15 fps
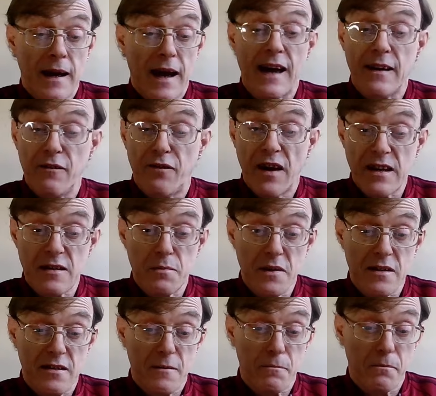and
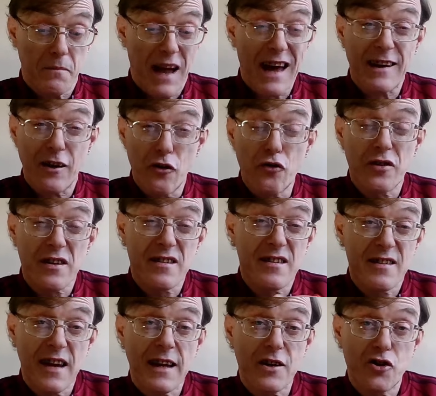investment and another
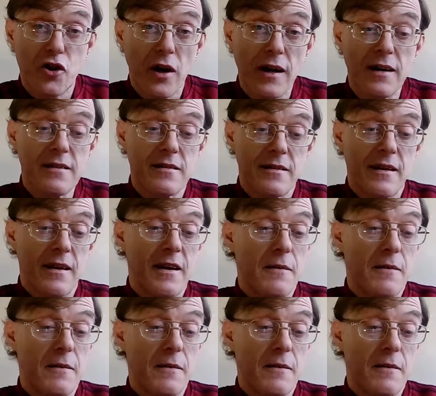6 years